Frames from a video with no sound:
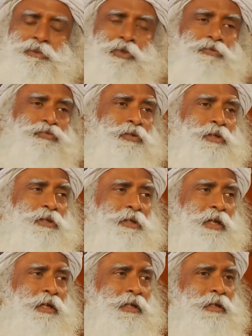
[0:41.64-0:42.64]
If you're in
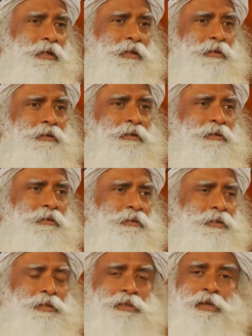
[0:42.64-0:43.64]
Delhi,
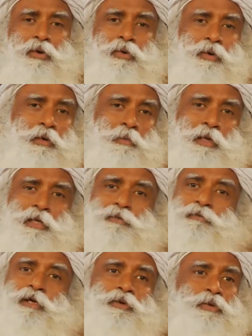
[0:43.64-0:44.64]
this is the only
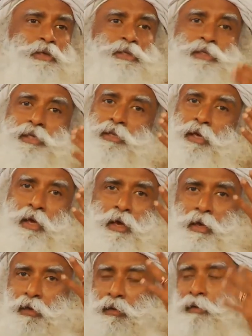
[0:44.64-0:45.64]
place where you can see the
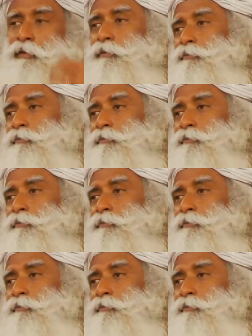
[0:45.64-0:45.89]
air.